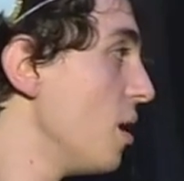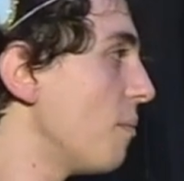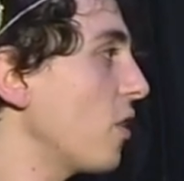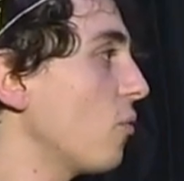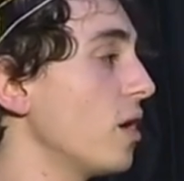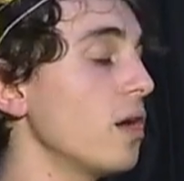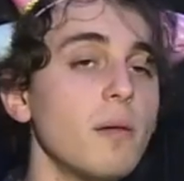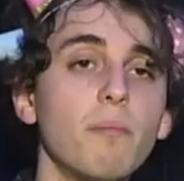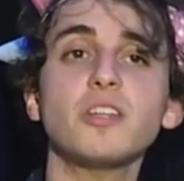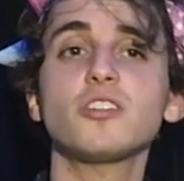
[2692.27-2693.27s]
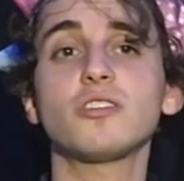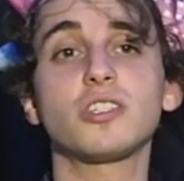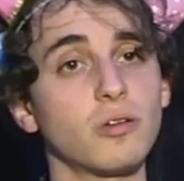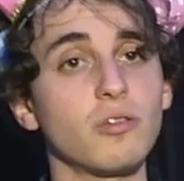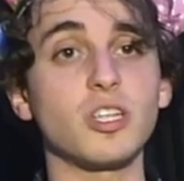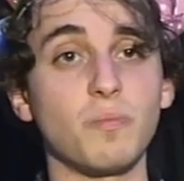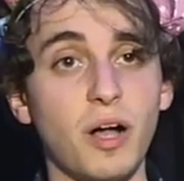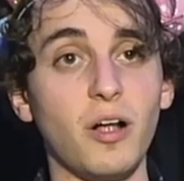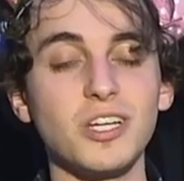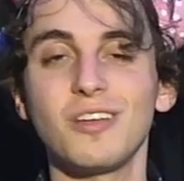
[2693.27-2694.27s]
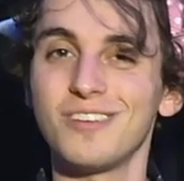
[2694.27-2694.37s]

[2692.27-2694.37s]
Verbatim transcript: By the way, my sincerest apology.